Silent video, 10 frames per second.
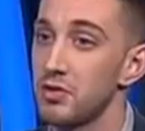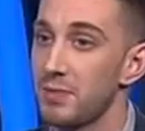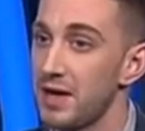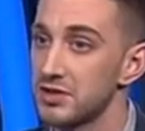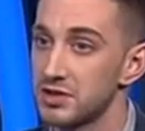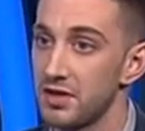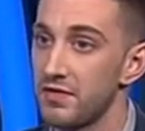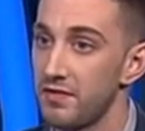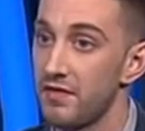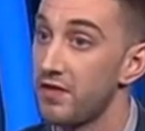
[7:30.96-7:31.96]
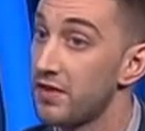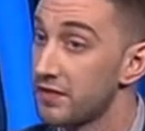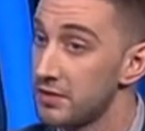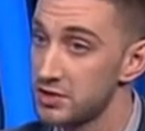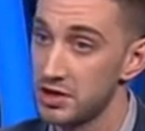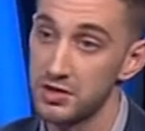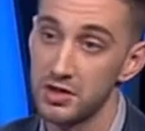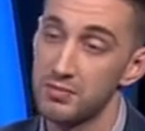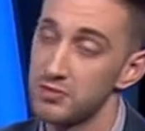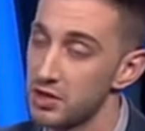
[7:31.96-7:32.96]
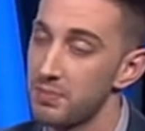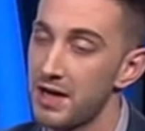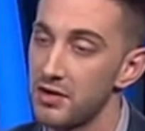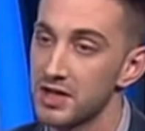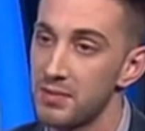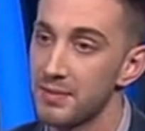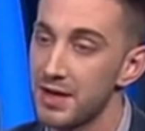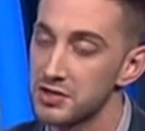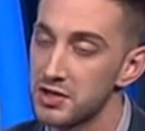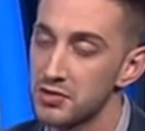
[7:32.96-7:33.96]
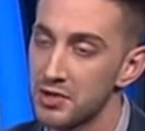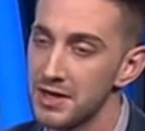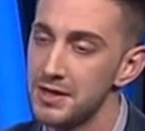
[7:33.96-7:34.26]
your plans for the future? Do you plan on coming back to Ukraine?